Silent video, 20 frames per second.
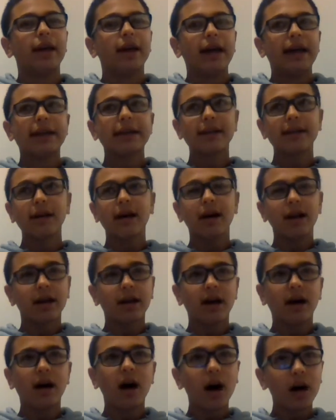it's not a
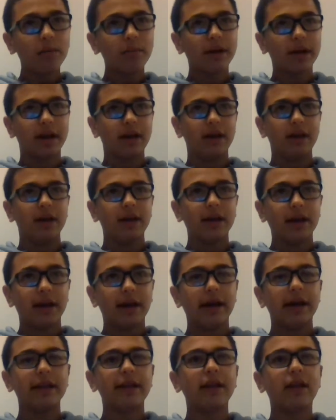comedy
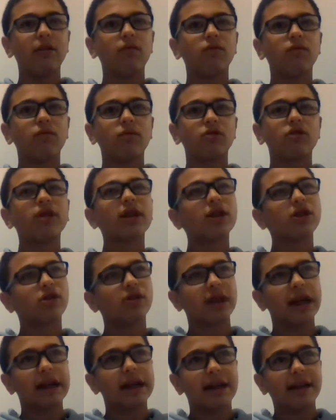in the traditional sense.